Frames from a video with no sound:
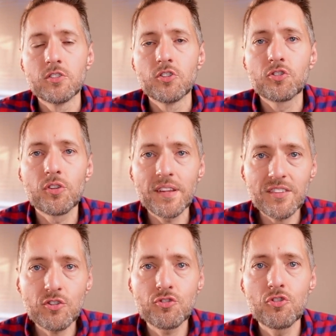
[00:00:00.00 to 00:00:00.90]
So let's
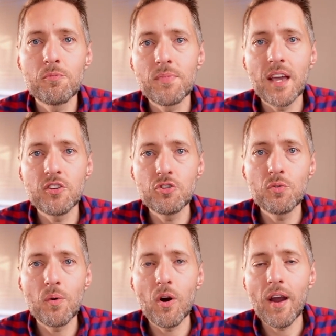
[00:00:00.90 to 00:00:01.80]
assume that
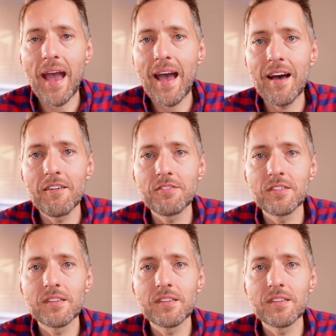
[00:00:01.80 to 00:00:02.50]
you have,